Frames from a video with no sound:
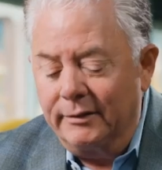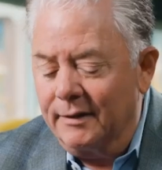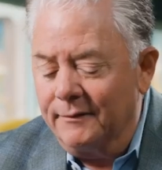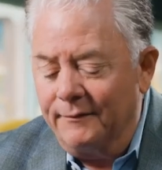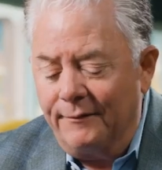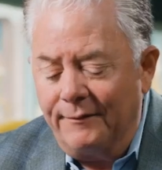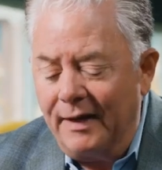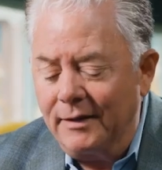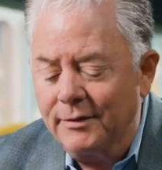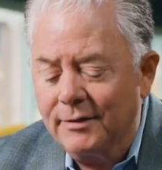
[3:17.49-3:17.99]

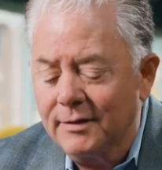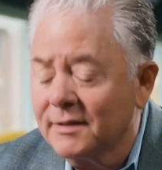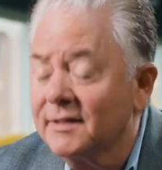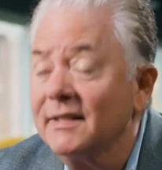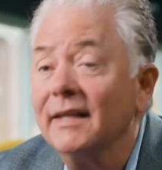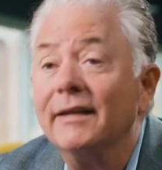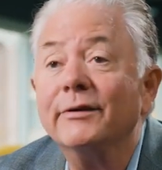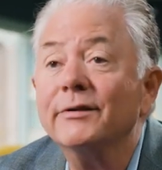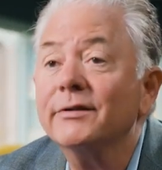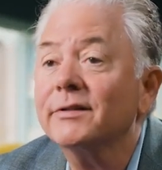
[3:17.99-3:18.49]
convention
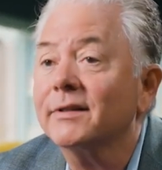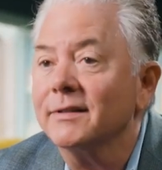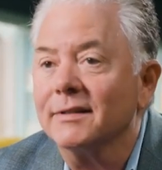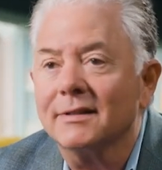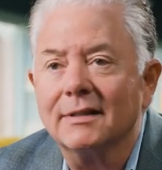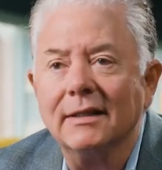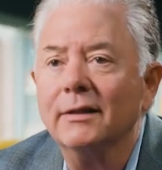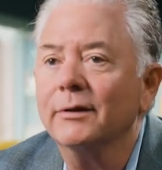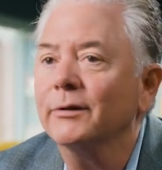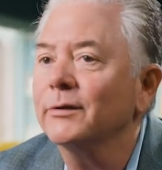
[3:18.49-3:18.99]
centers,
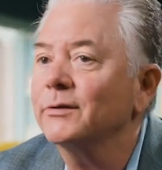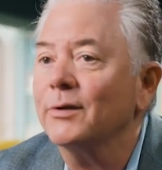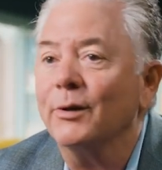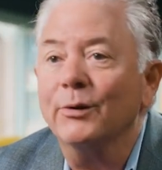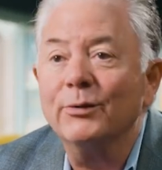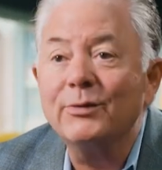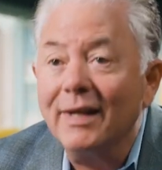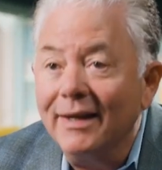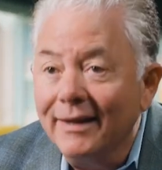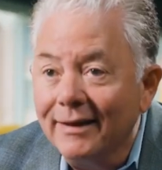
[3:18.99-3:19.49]
casinos,
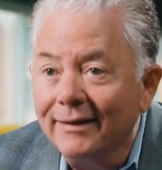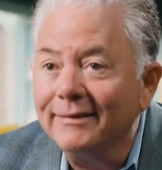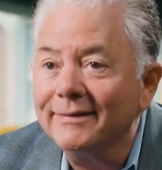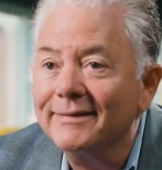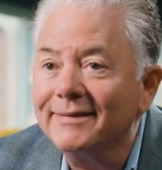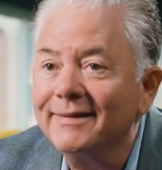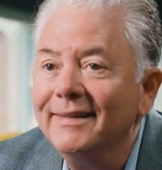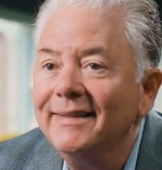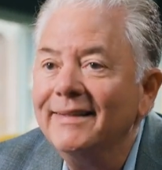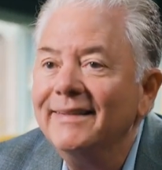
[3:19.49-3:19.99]

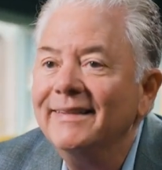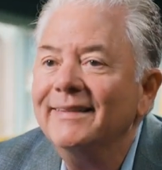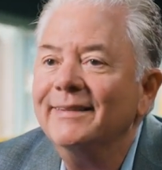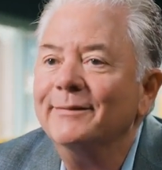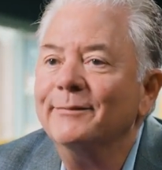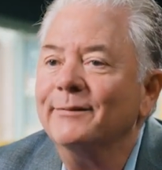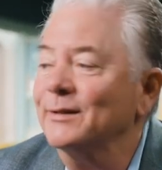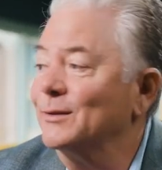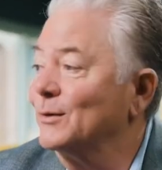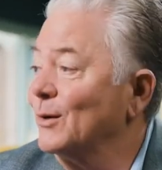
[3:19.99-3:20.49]
hotels,
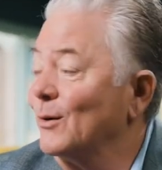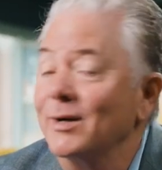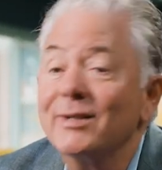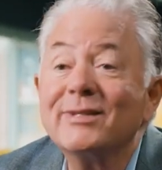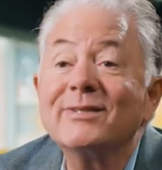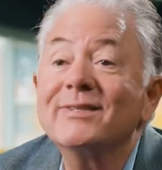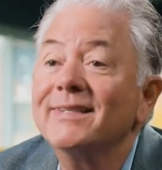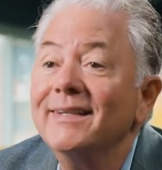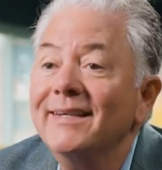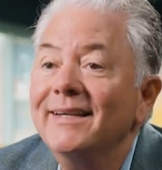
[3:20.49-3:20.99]

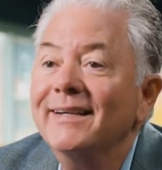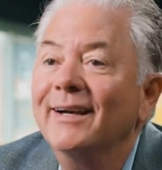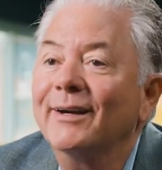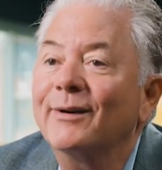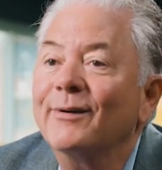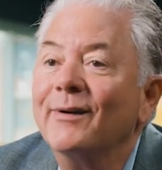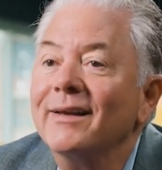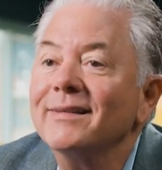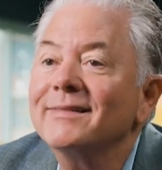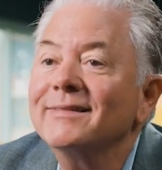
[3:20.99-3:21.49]
resorts
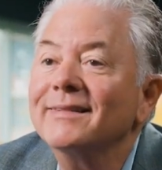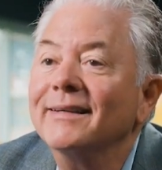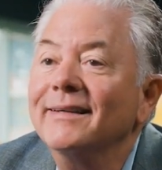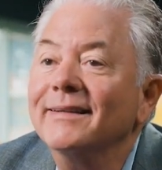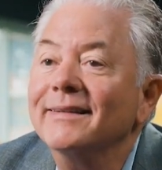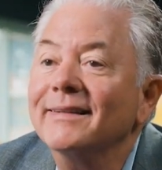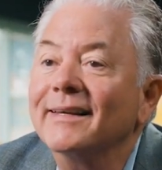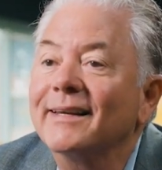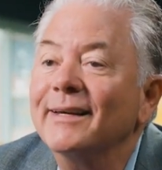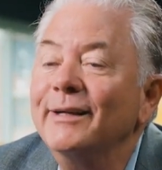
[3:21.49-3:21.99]
across
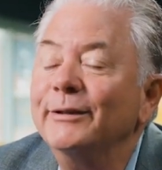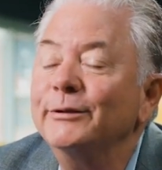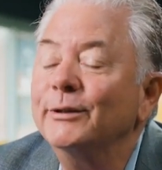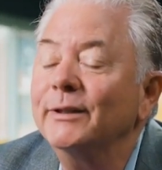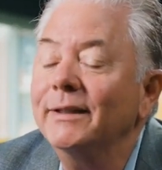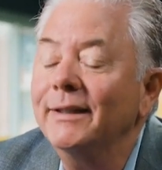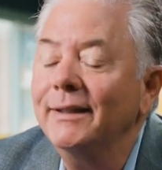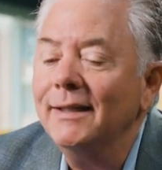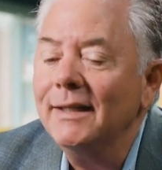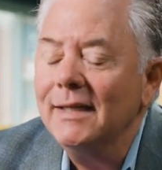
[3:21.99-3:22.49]
the country,